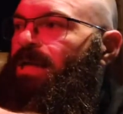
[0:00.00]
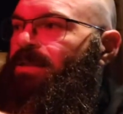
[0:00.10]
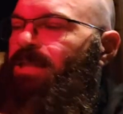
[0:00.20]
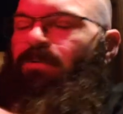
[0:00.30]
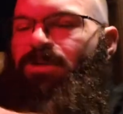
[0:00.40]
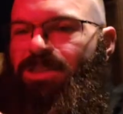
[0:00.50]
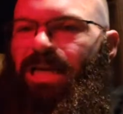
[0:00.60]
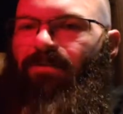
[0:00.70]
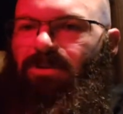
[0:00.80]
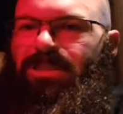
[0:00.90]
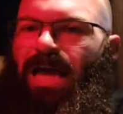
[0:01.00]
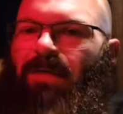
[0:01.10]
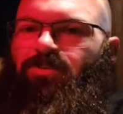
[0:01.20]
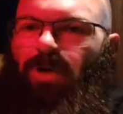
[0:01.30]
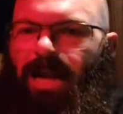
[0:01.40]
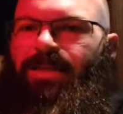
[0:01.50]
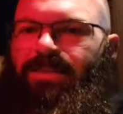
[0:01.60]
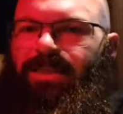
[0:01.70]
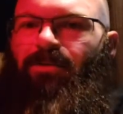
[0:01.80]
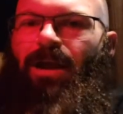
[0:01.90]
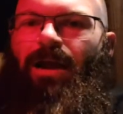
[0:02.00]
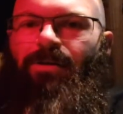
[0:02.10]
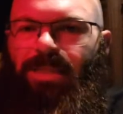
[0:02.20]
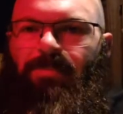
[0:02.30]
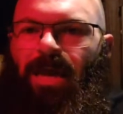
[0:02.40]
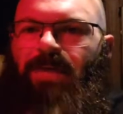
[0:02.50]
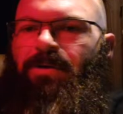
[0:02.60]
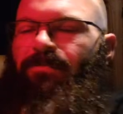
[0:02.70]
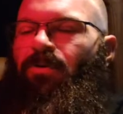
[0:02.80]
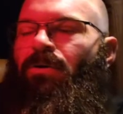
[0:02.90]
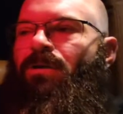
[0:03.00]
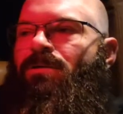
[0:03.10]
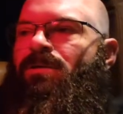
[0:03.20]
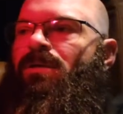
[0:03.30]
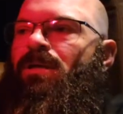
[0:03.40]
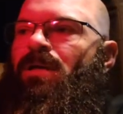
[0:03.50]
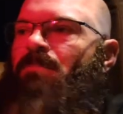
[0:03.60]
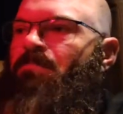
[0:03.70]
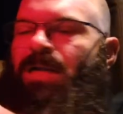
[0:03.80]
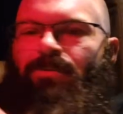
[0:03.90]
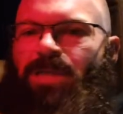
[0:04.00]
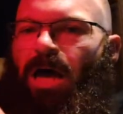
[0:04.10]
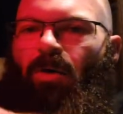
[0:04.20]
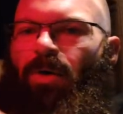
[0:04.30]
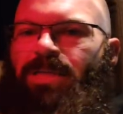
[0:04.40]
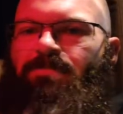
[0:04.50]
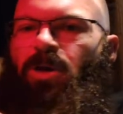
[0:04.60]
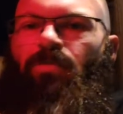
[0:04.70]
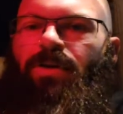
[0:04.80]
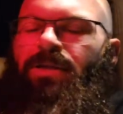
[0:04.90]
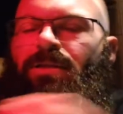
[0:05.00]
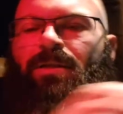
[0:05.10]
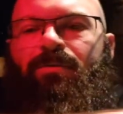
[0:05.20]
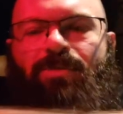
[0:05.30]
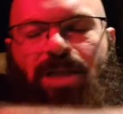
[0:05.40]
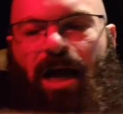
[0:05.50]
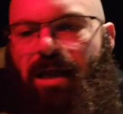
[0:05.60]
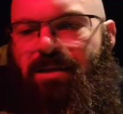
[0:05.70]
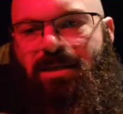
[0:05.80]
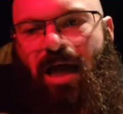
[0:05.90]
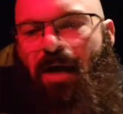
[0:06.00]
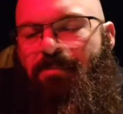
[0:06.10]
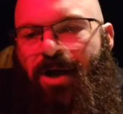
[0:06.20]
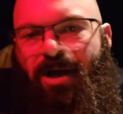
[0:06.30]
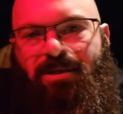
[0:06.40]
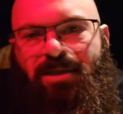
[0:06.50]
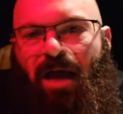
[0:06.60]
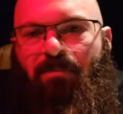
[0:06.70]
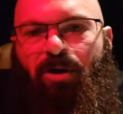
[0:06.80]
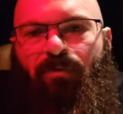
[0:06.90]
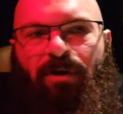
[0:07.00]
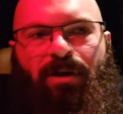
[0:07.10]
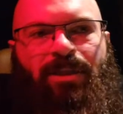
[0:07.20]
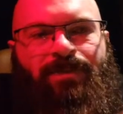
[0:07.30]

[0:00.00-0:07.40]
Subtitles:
there was several times where I had to sit around and they paid me for it, but it was always moving. It was nonstop moving.